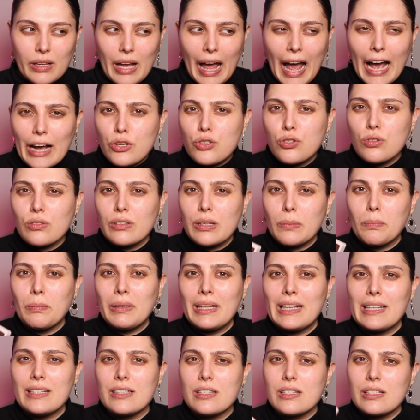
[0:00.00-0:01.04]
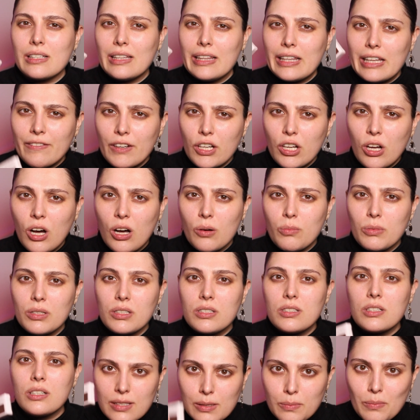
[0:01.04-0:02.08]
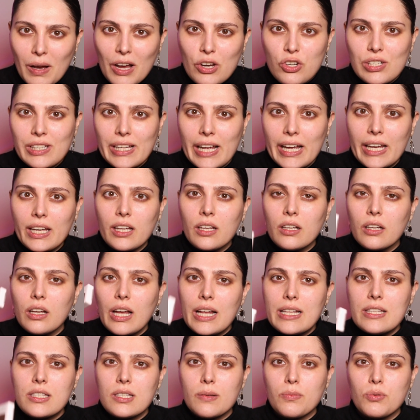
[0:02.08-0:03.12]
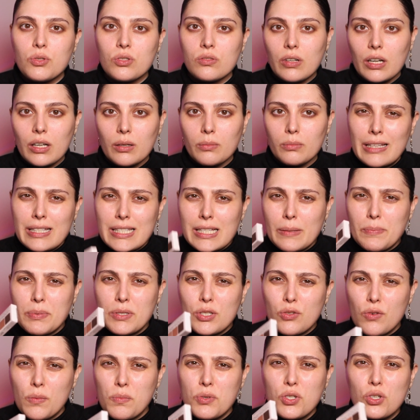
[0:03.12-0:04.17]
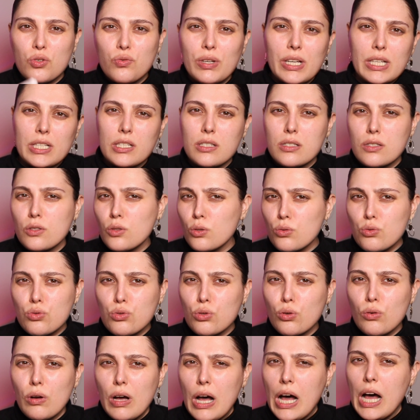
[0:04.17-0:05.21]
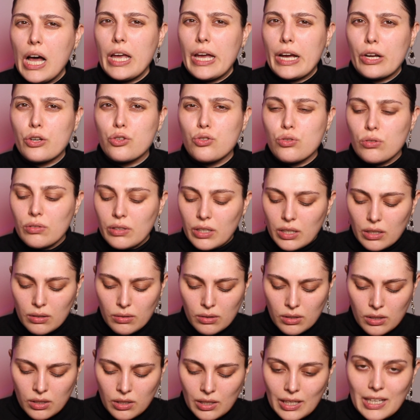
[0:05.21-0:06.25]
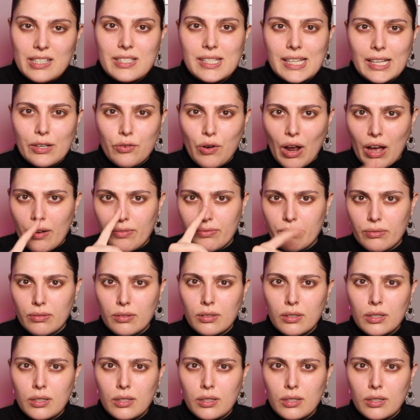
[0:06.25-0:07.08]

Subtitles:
Actually, please leave a comment, smash like and subscribe. The subscription rate is not so high actually. Here's the graph.